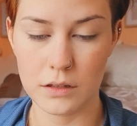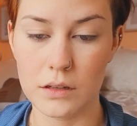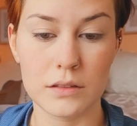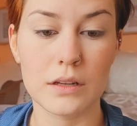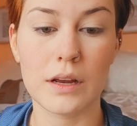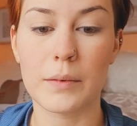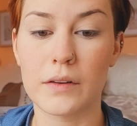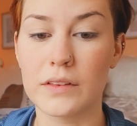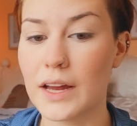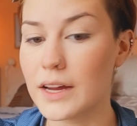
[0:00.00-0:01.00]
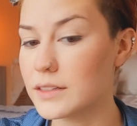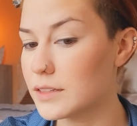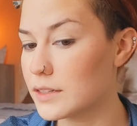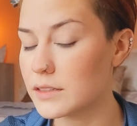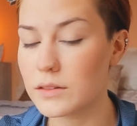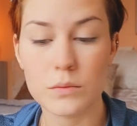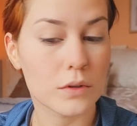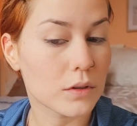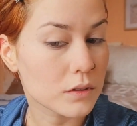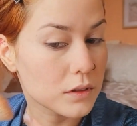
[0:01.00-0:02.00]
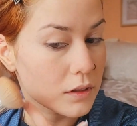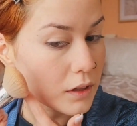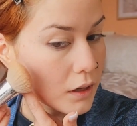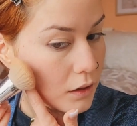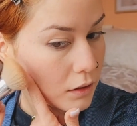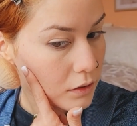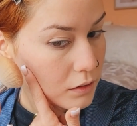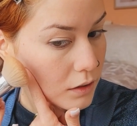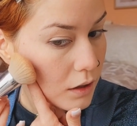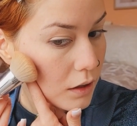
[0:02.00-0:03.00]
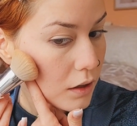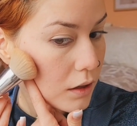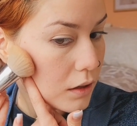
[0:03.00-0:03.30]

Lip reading: Tap off the excess and we'll go into the other side.